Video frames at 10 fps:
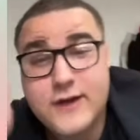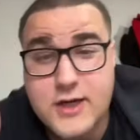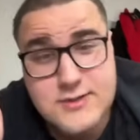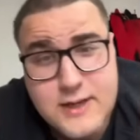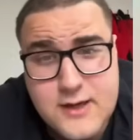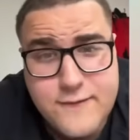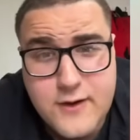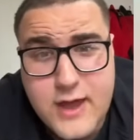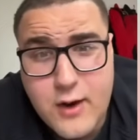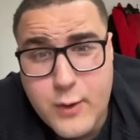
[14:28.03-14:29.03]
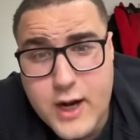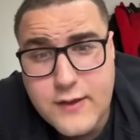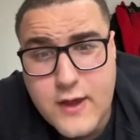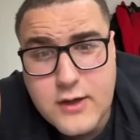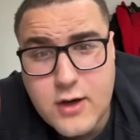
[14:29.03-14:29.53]
doesn't make you feel that way,
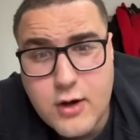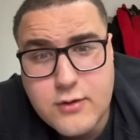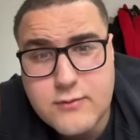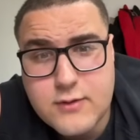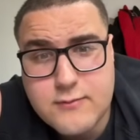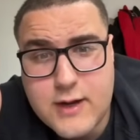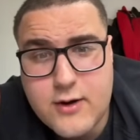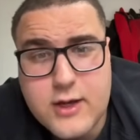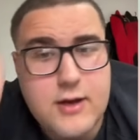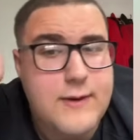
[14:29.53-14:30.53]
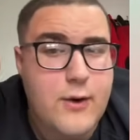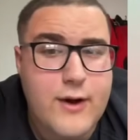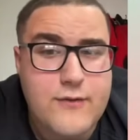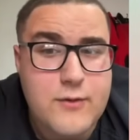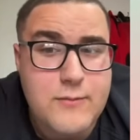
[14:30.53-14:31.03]
then don't marry him.
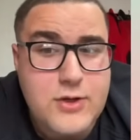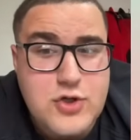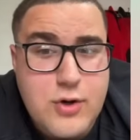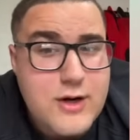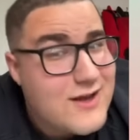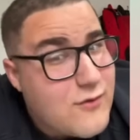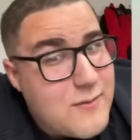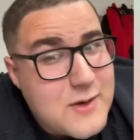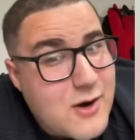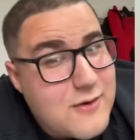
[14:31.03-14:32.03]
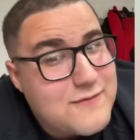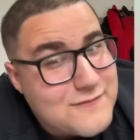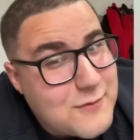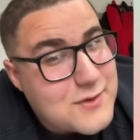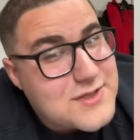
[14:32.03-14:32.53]
However, majority of women are
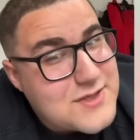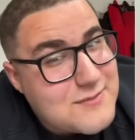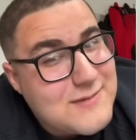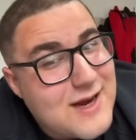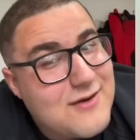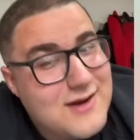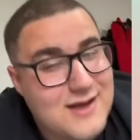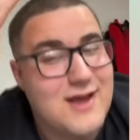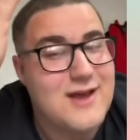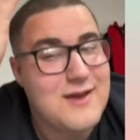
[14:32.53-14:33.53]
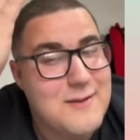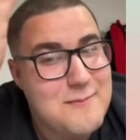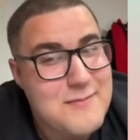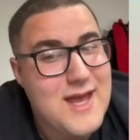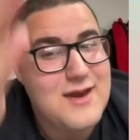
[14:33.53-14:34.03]
forced to marry
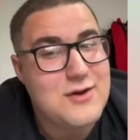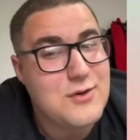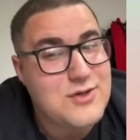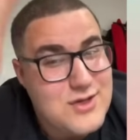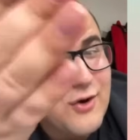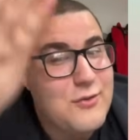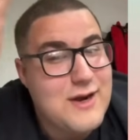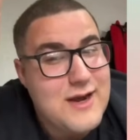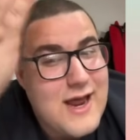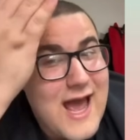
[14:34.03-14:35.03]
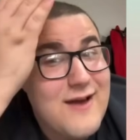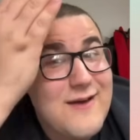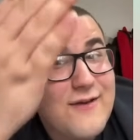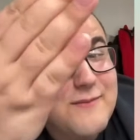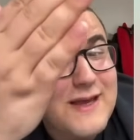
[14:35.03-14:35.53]
men who don't
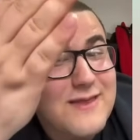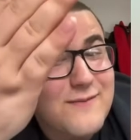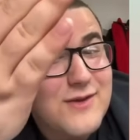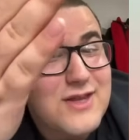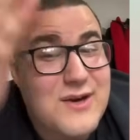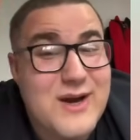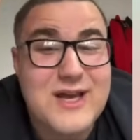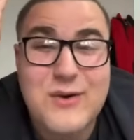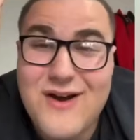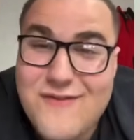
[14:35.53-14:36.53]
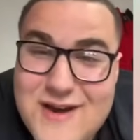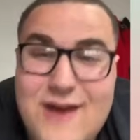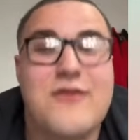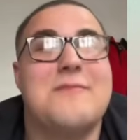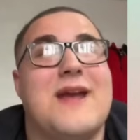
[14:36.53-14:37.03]
make them feel that way, who have
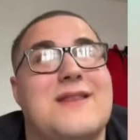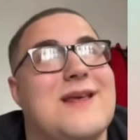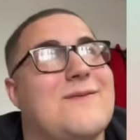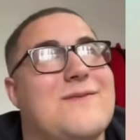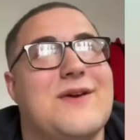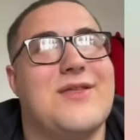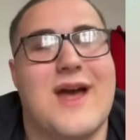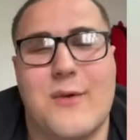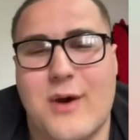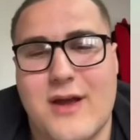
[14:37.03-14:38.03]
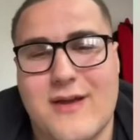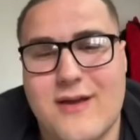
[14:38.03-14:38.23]
never made them feel that way.